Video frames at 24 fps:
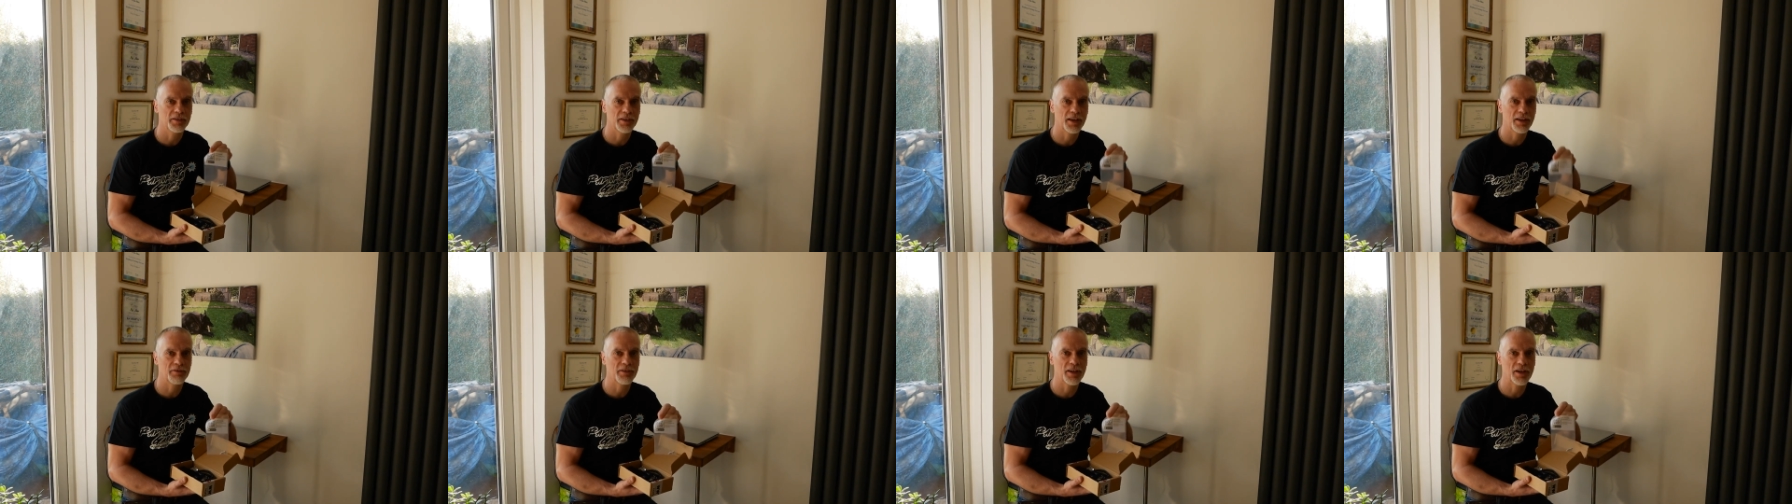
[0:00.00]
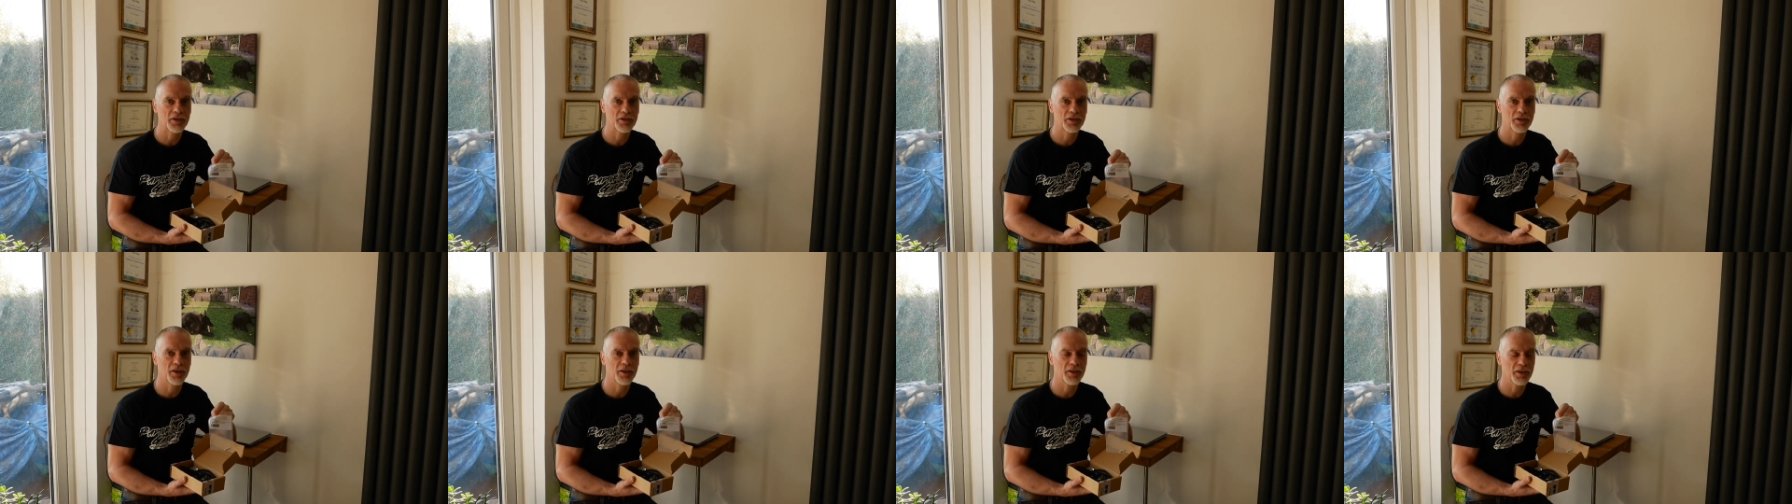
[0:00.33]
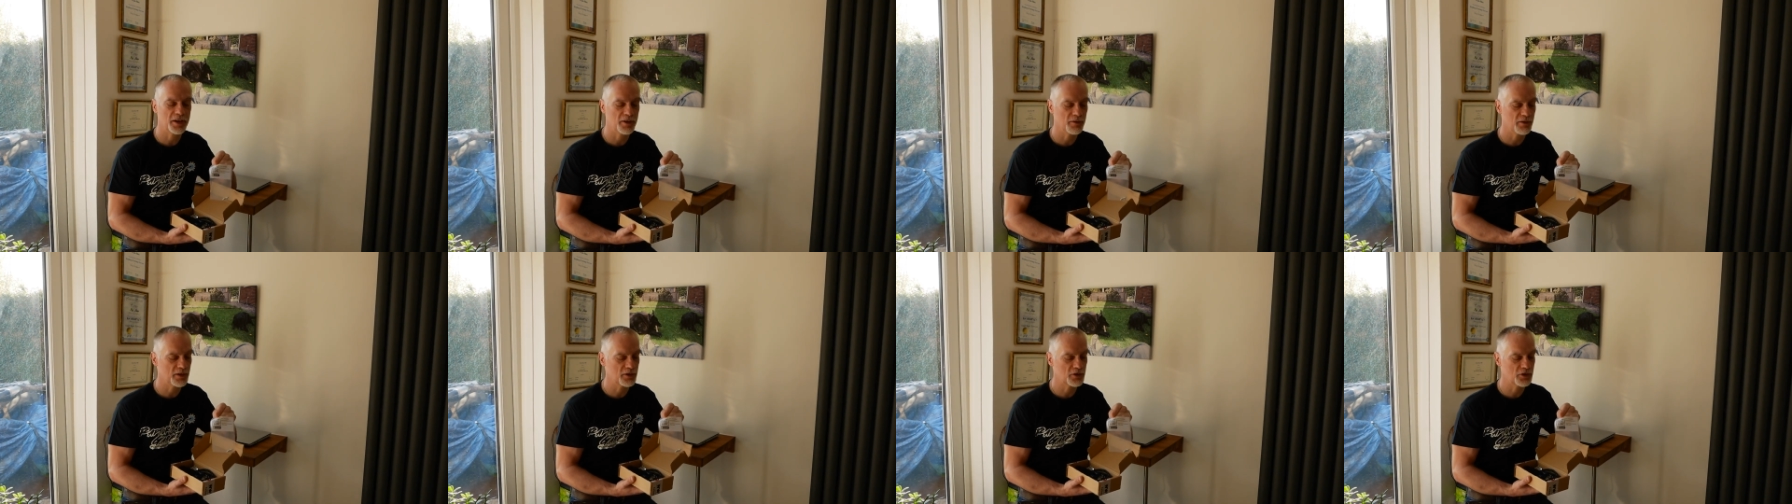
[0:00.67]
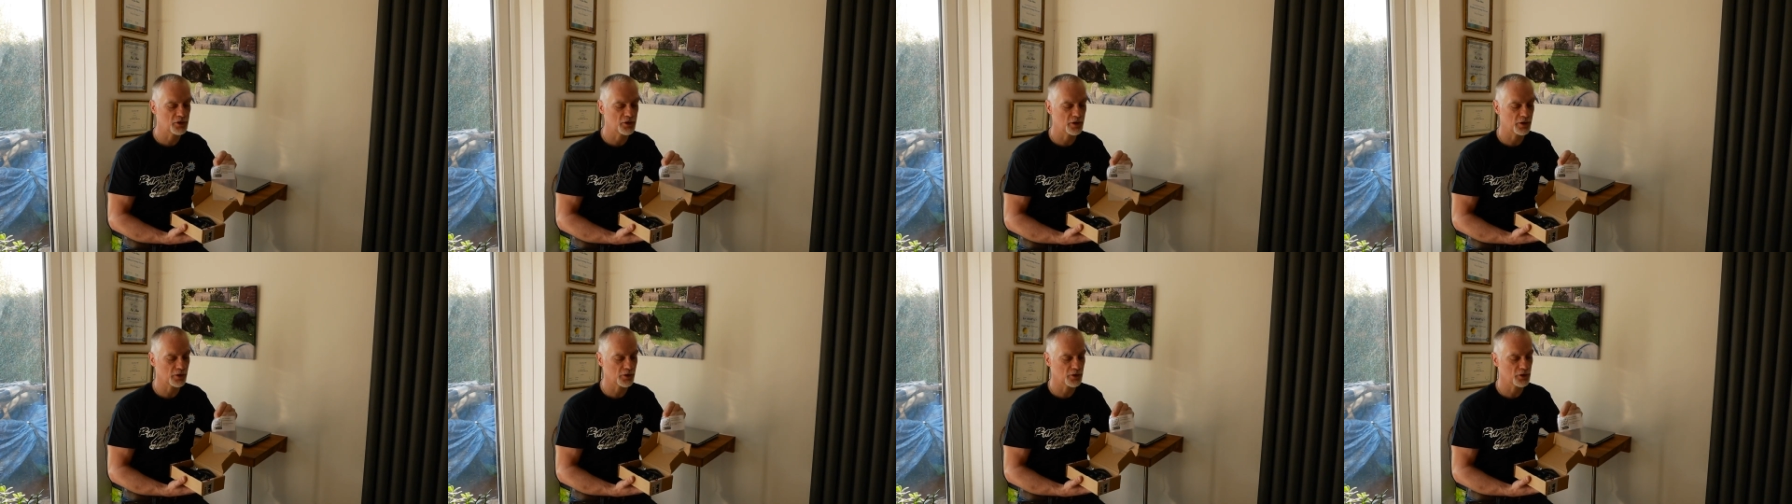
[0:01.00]
now that's got your
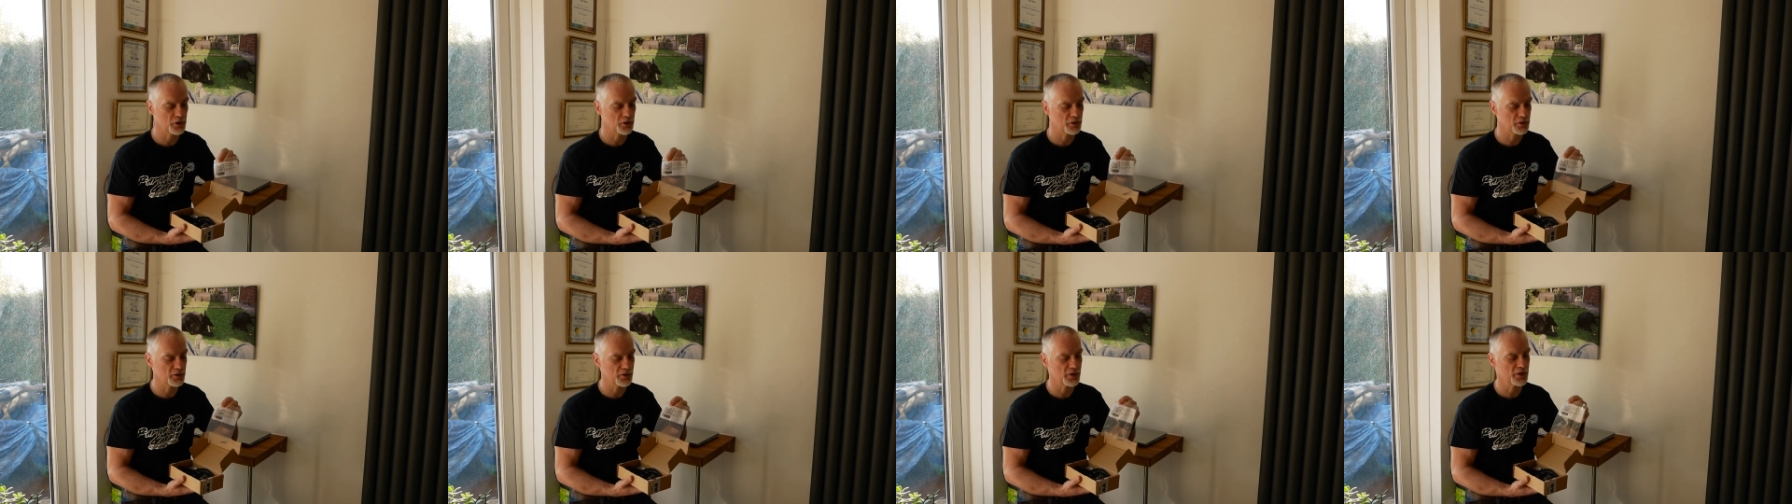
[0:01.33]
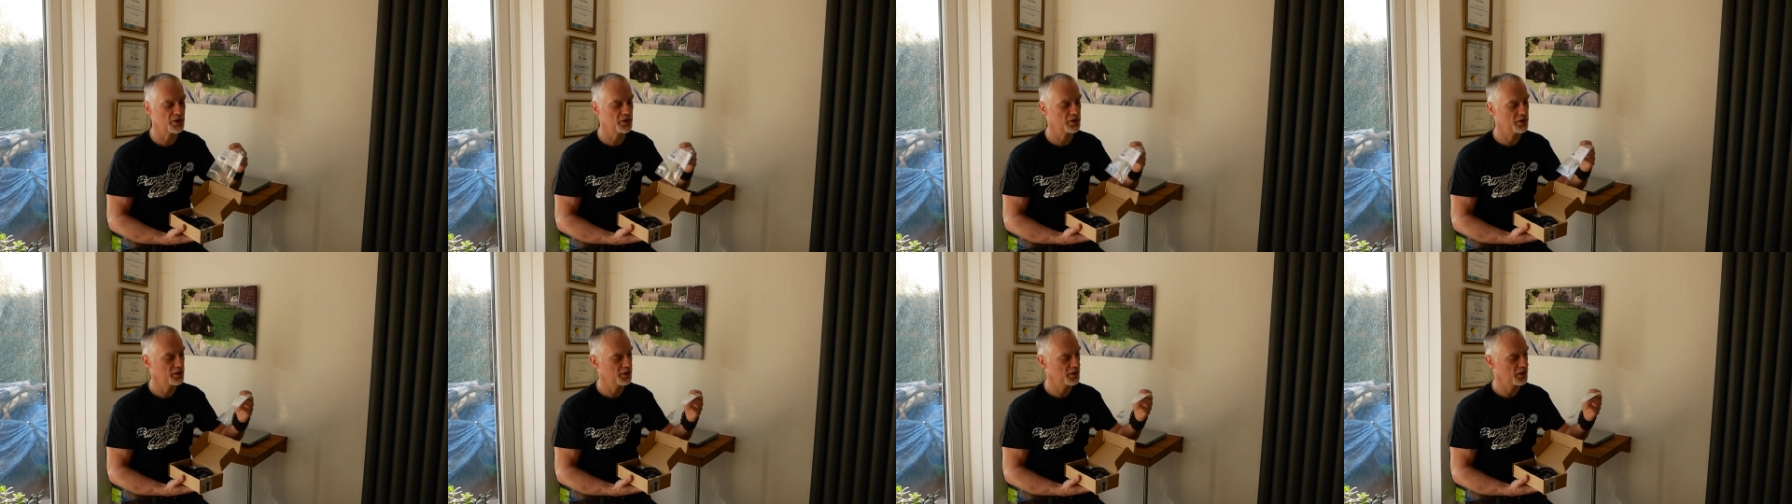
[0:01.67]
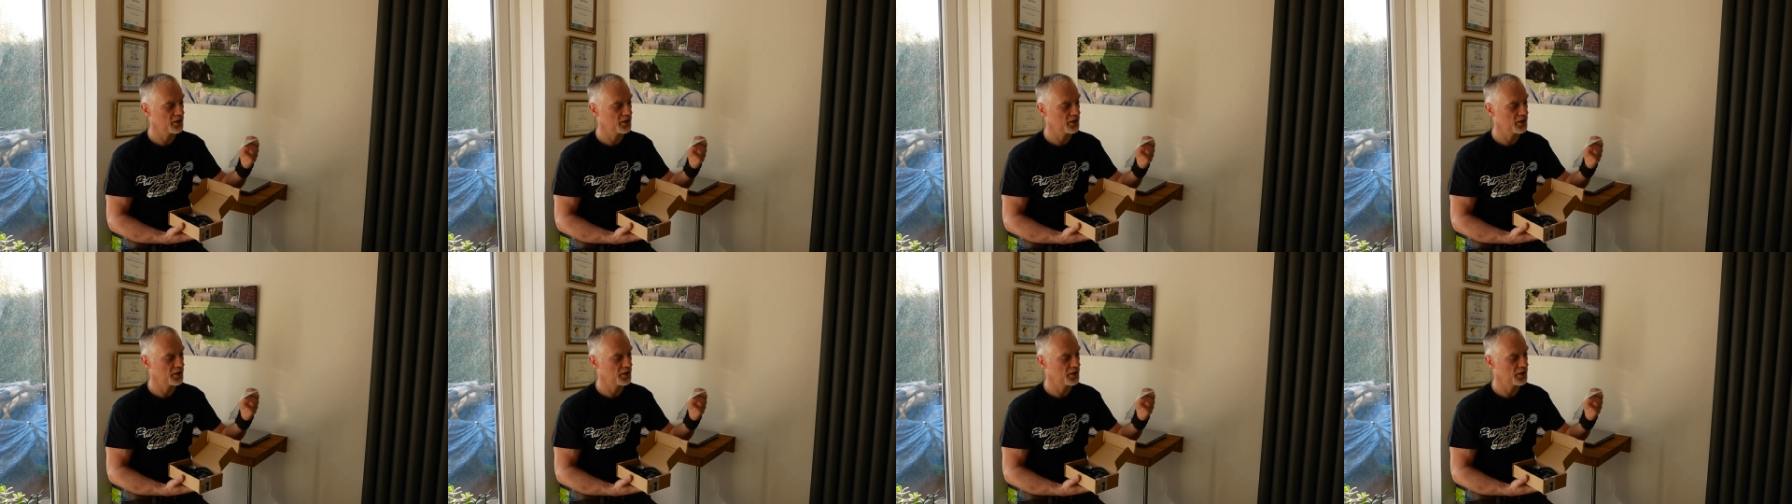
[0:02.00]
instructions